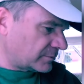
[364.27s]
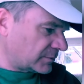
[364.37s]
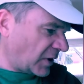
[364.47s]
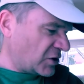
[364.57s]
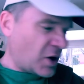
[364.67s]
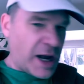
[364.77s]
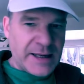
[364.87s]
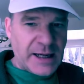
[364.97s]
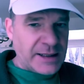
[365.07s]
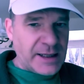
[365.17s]
So I
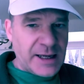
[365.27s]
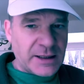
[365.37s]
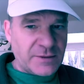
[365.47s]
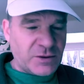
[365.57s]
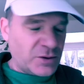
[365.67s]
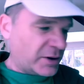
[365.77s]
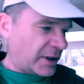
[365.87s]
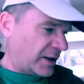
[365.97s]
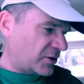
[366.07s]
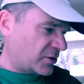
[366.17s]
can't give you a good
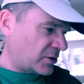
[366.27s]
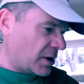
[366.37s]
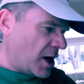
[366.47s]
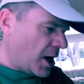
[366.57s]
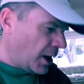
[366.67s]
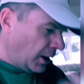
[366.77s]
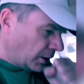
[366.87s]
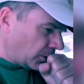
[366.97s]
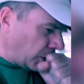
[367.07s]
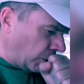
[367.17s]
answer.
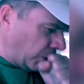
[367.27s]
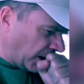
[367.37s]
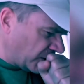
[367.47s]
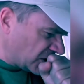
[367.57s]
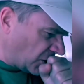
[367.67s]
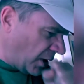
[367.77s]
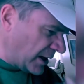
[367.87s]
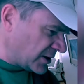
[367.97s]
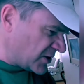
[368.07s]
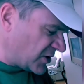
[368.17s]
I was
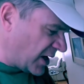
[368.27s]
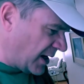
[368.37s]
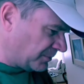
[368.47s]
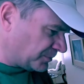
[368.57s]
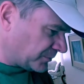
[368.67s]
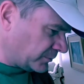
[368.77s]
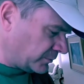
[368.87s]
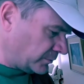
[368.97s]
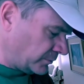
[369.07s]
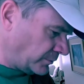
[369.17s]
going to say,
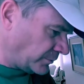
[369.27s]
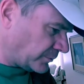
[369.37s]
well,